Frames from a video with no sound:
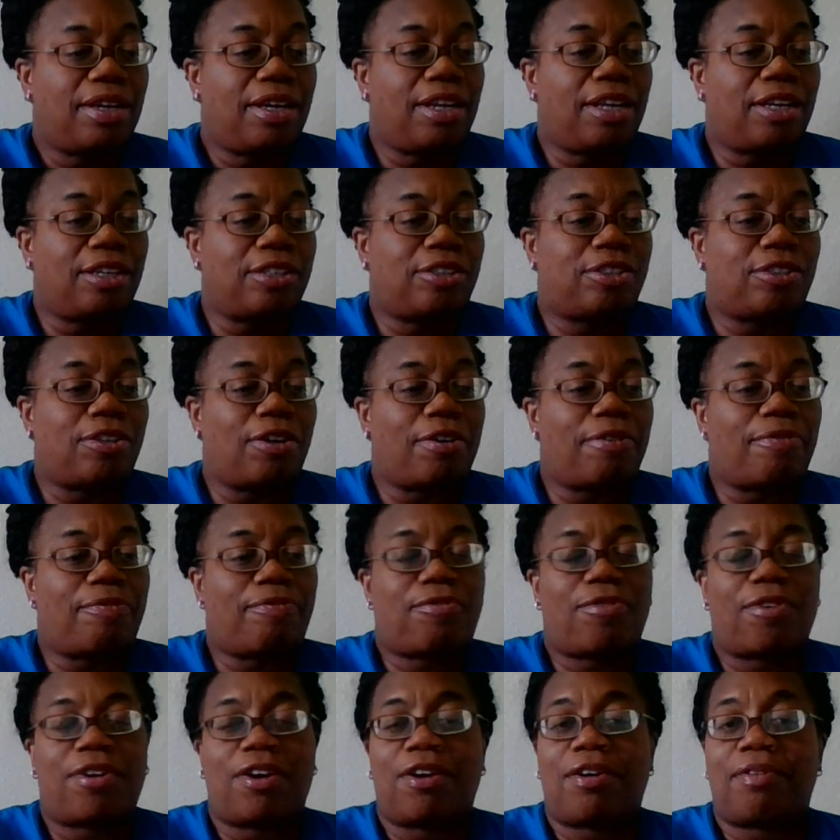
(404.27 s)

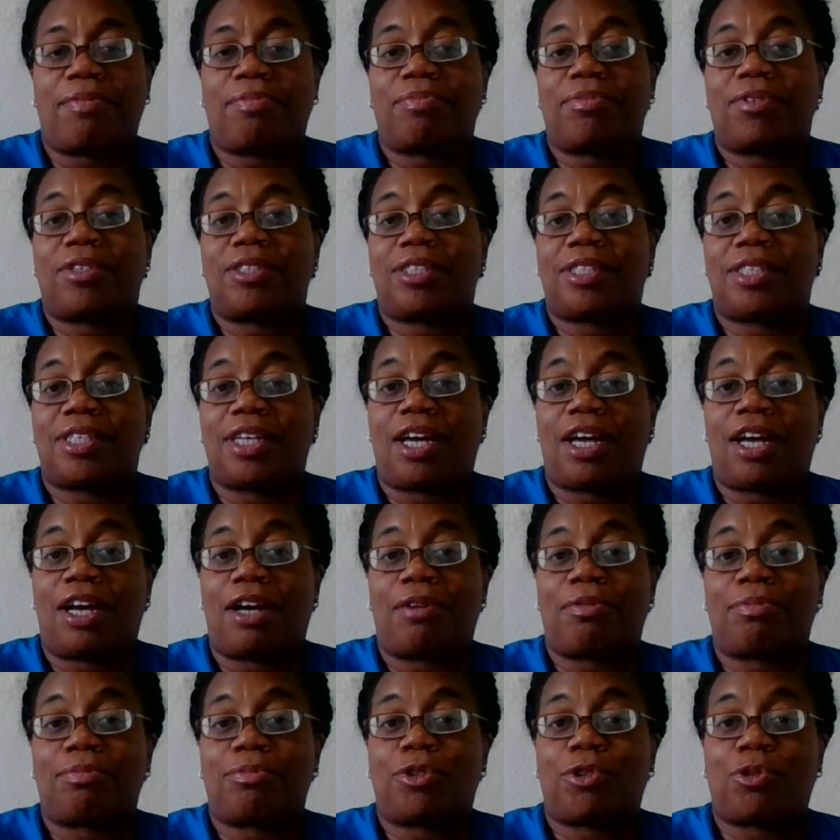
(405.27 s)
excerpt from
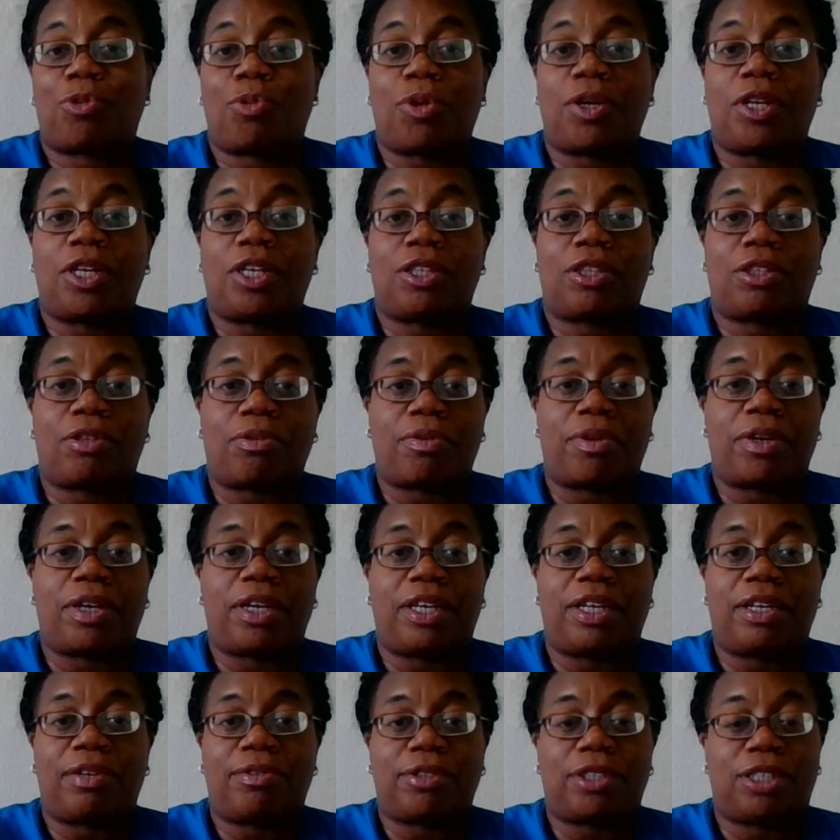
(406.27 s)
Psalm
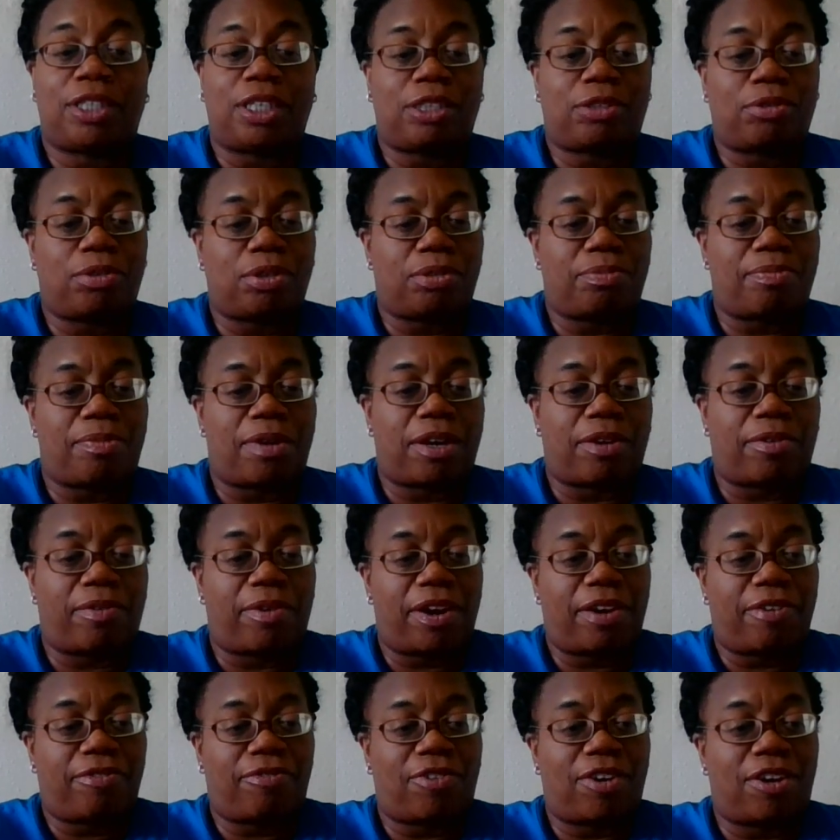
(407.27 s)
23. This was my
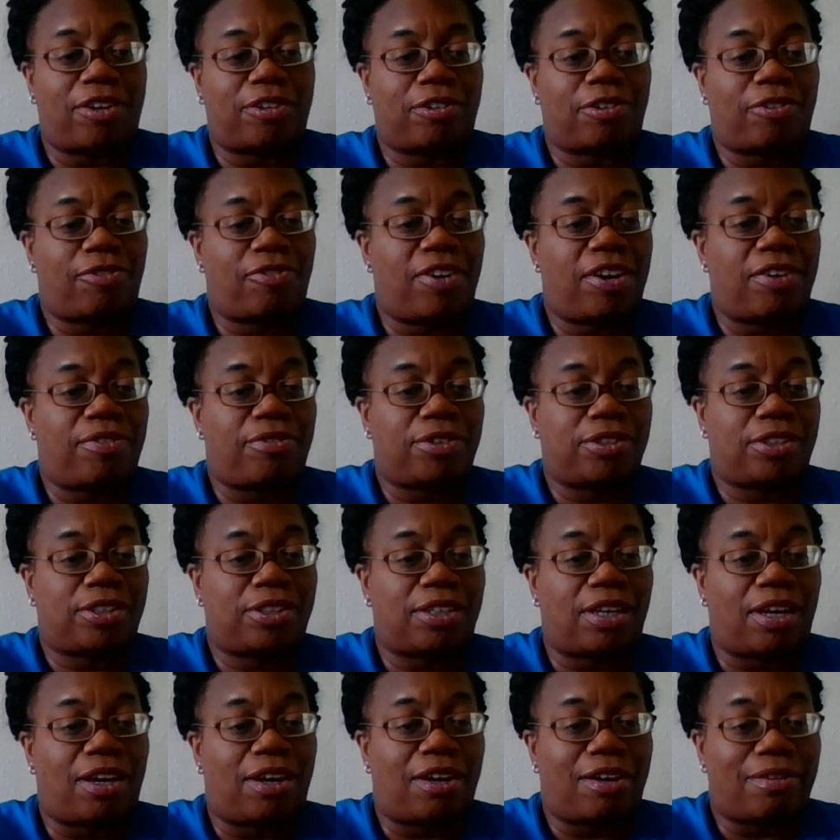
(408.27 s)
grandfather's favorite
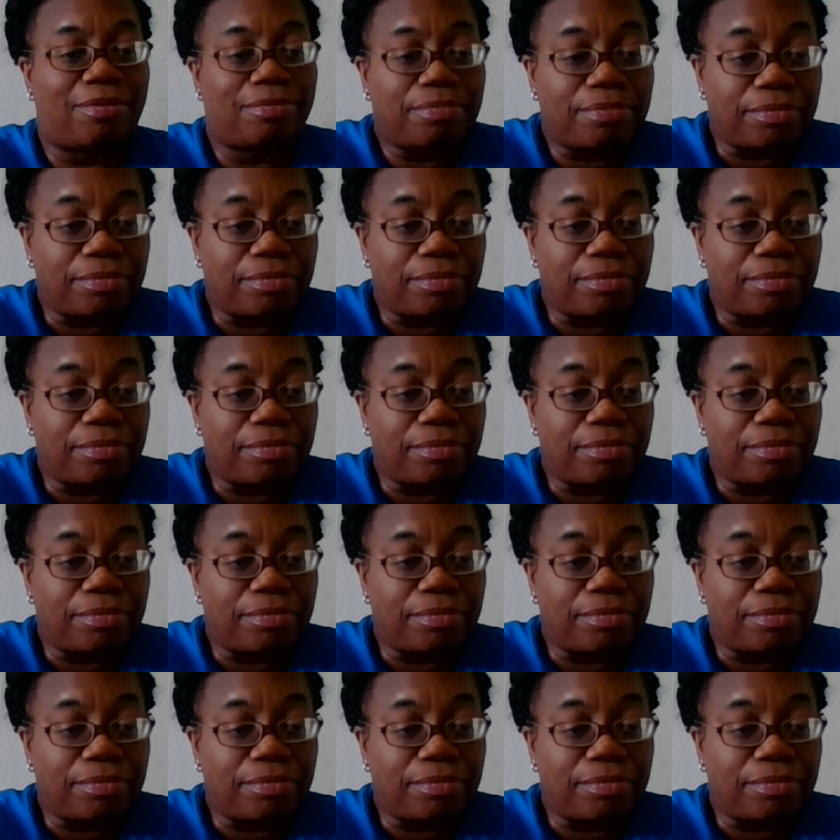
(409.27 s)
psalm.